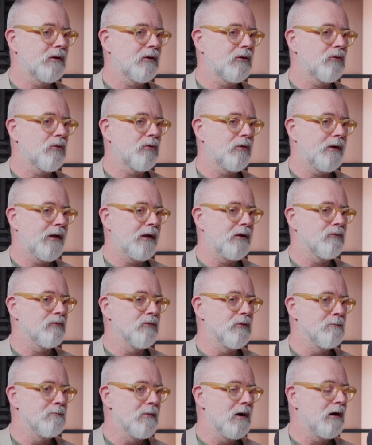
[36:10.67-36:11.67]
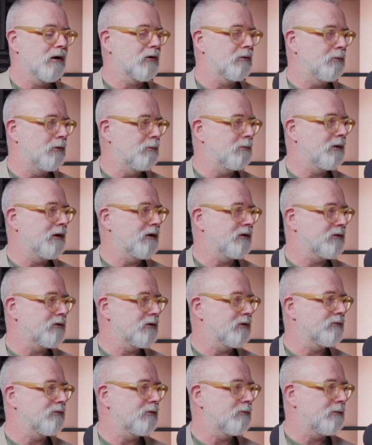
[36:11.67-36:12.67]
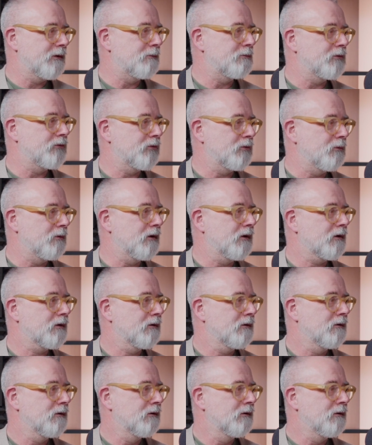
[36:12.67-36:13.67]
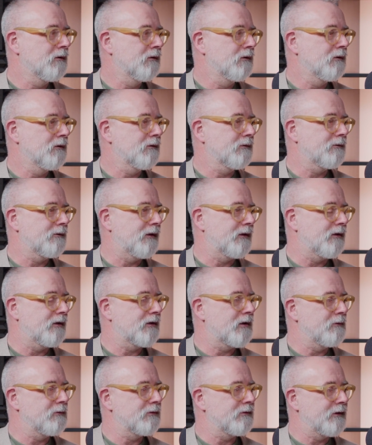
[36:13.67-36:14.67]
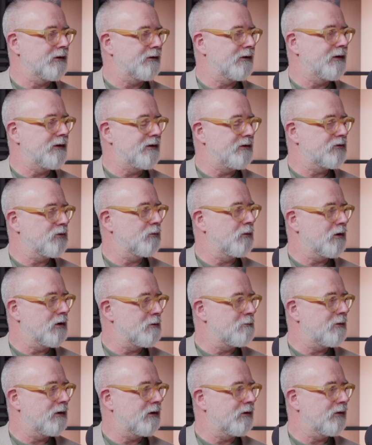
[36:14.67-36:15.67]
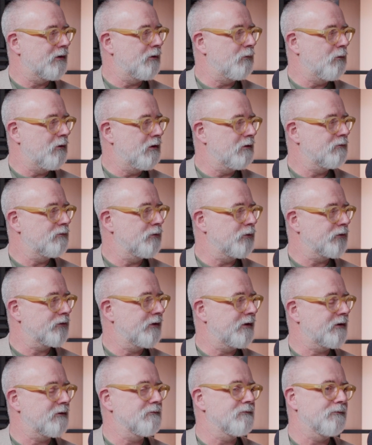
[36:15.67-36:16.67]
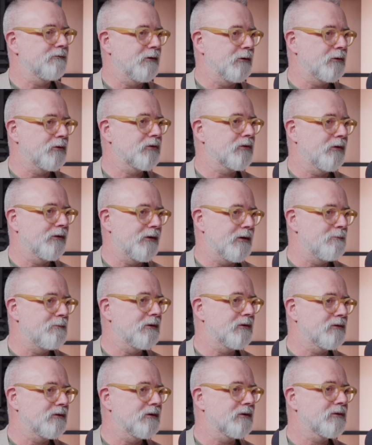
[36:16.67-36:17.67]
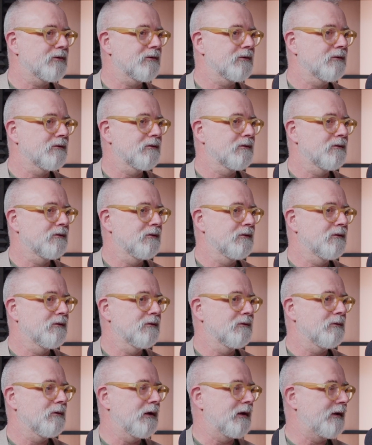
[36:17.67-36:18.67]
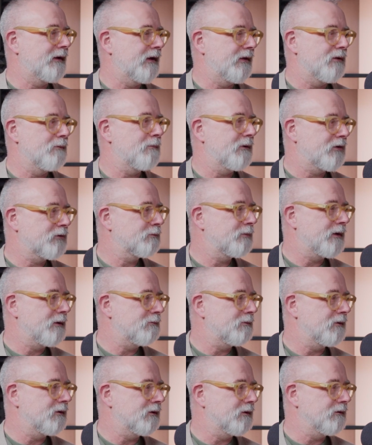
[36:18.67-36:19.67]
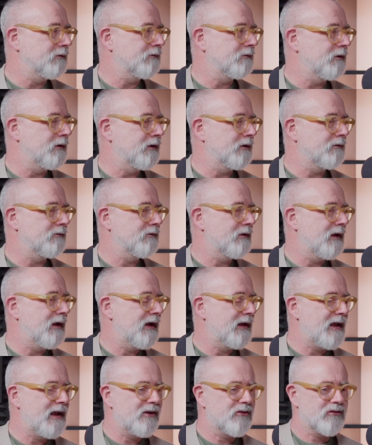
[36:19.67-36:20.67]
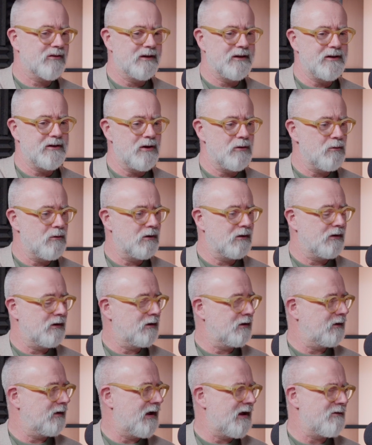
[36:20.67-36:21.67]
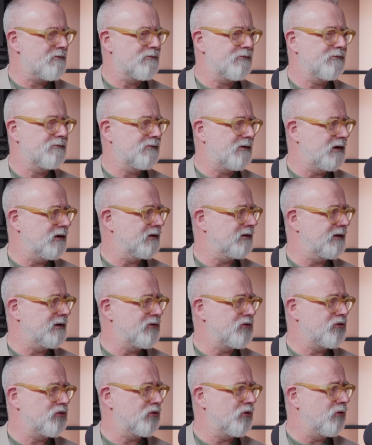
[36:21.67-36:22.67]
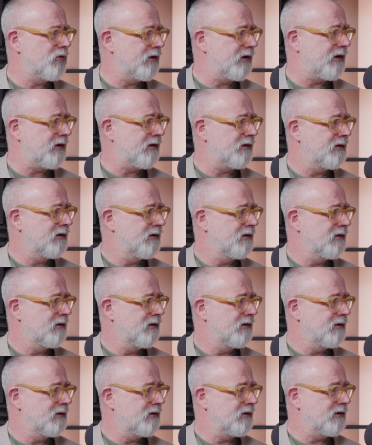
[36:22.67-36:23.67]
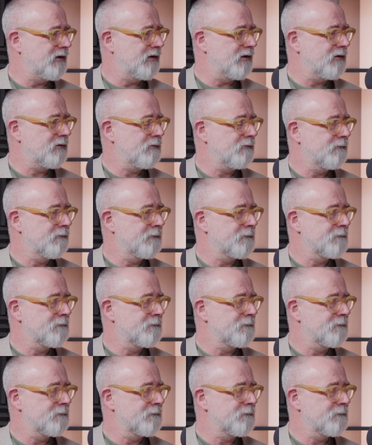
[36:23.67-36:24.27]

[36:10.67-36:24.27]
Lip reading: create remarkable places for people to work, then I don't think they need to worry about their workforce. They can focus on their business and get the best people and actually, you know what? Have fun, enjoy it, you know,